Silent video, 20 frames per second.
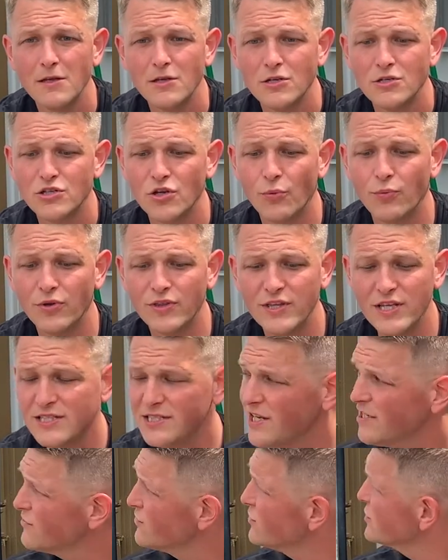So with this
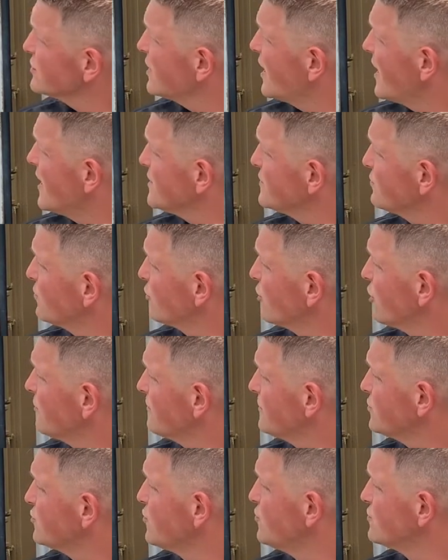exercise, we're going to be
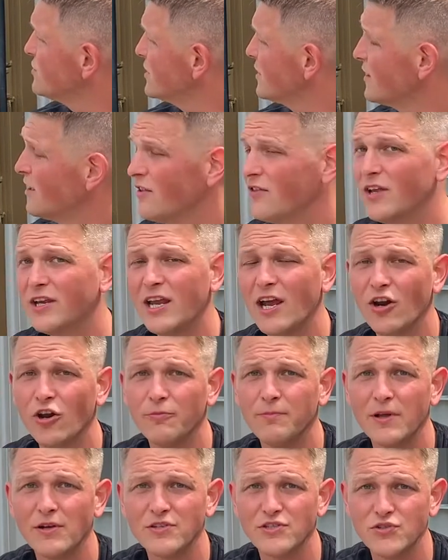choosing the
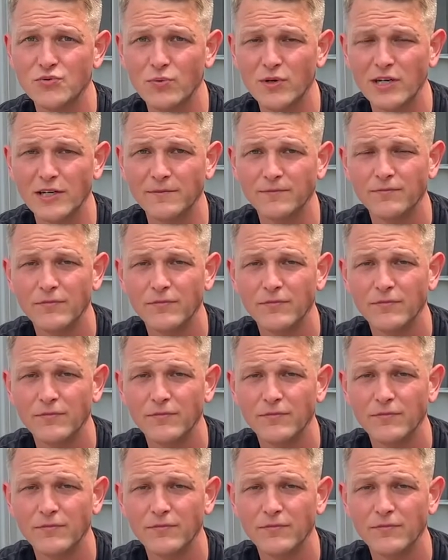kettlebell swing.